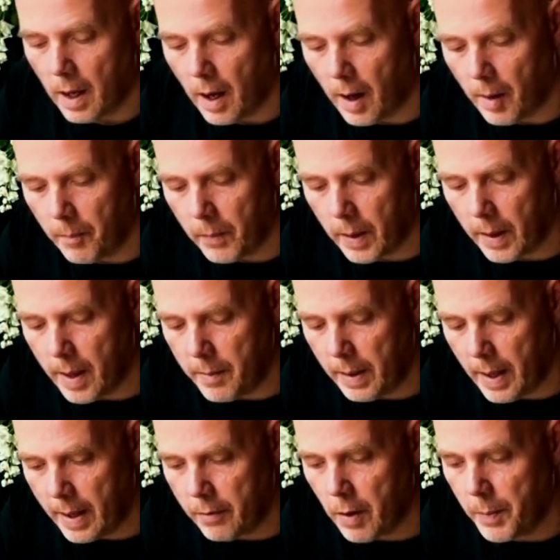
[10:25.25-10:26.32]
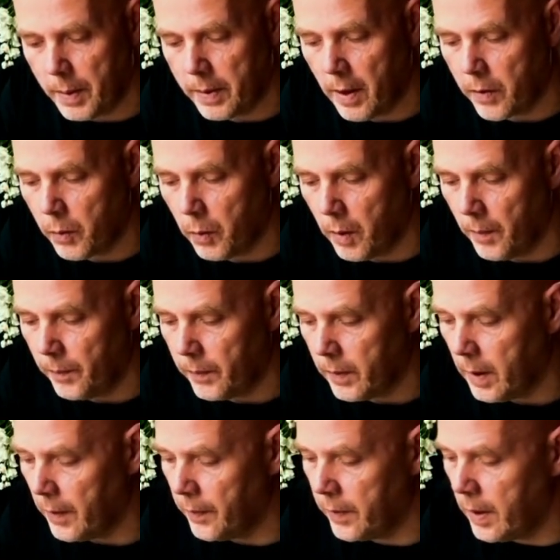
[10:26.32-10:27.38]
Let me layer up another one.
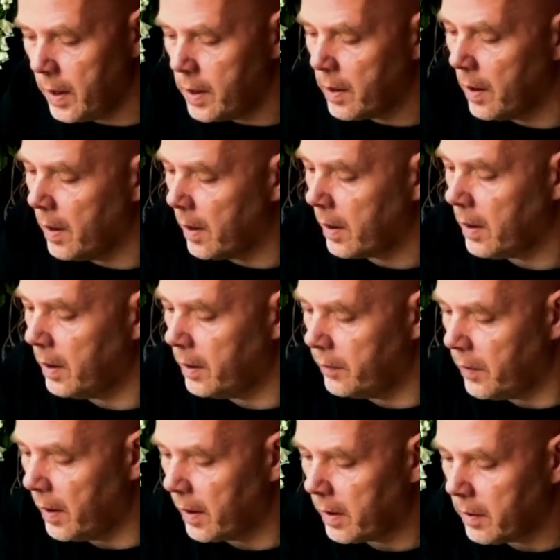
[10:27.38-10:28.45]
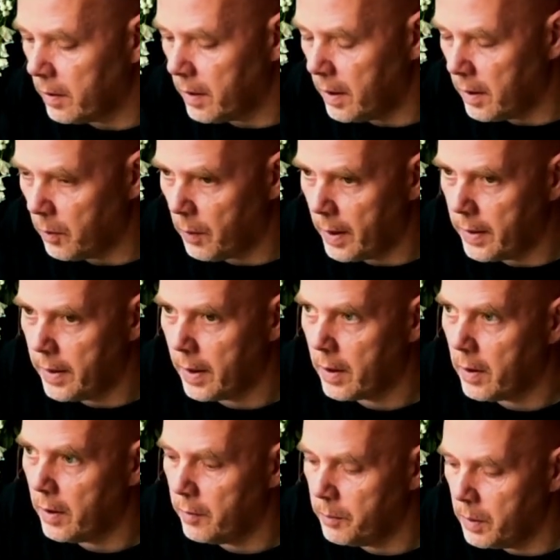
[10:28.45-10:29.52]
And these are kind of like, in a way, they're
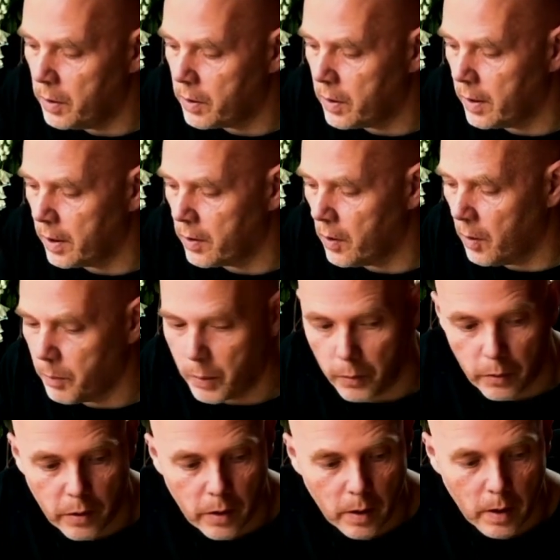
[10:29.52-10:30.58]
kind of musical examples.